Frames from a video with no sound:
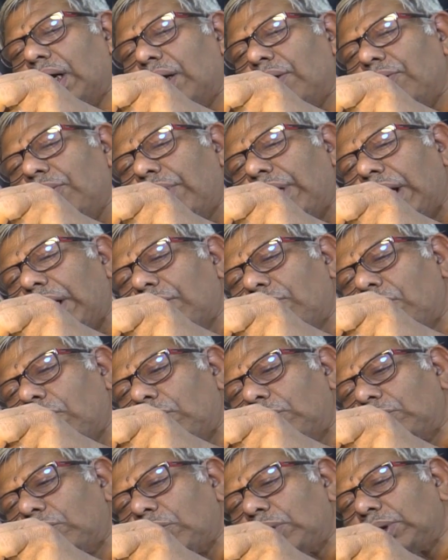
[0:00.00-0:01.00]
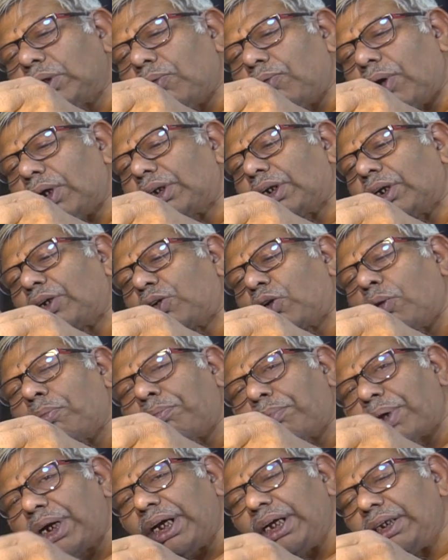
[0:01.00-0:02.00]
You can control the water
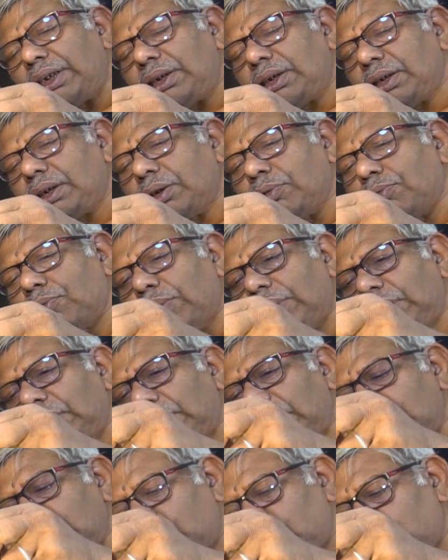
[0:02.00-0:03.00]
drop rate with this